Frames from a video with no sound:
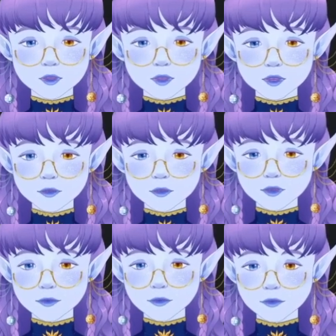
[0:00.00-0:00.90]
just
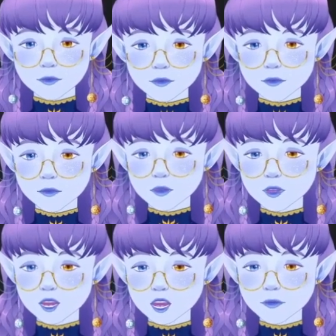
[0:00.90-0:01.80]
through a
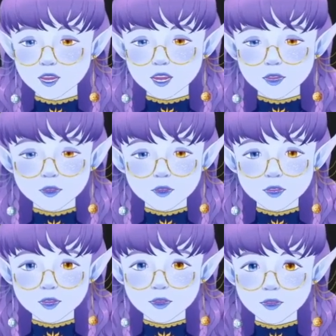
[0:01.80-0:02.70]
combination,
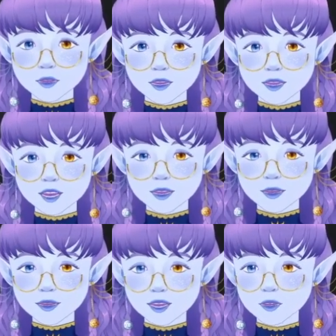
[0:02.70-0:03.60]
like
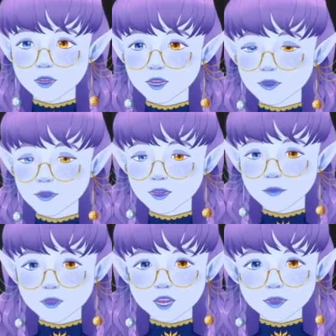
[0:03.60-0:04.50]
series of
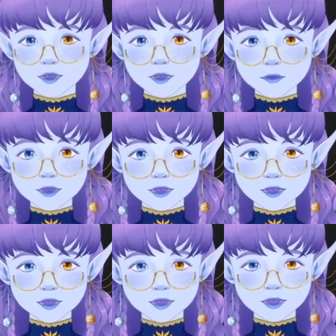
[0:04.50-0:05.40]

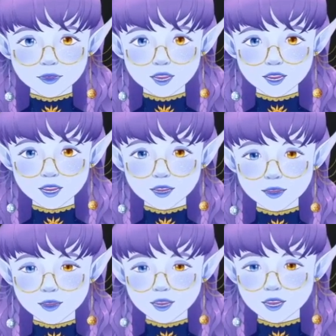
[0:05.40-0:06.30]
consequences of various
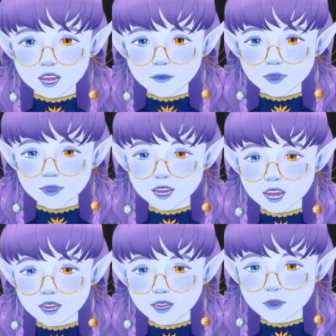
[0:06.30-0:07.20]

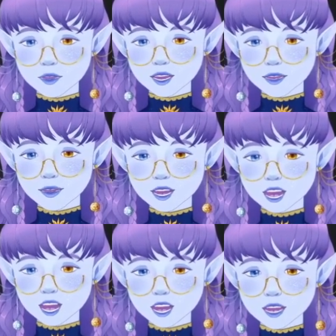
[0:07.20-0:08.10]
personality traits
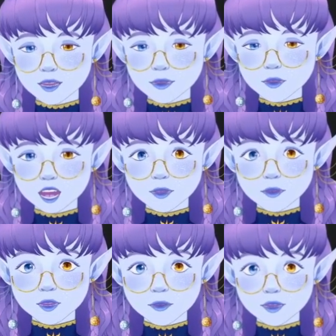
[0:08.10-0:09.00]
and
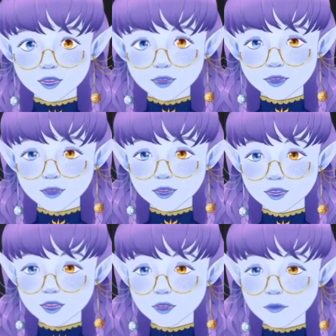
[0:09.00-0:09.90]
childhood events,
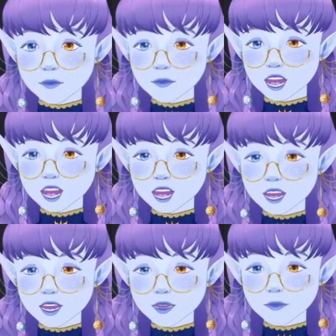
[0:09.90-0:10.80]

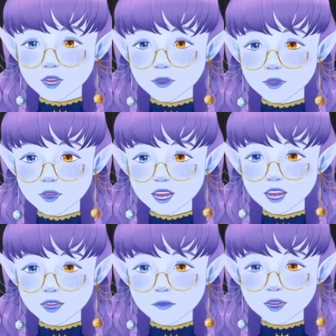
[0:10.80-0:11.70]
my mother
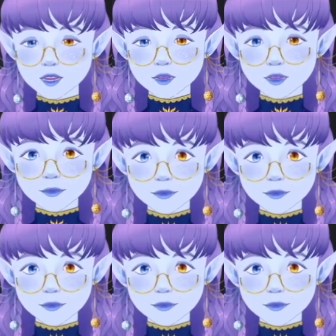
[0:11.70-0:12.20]
and regent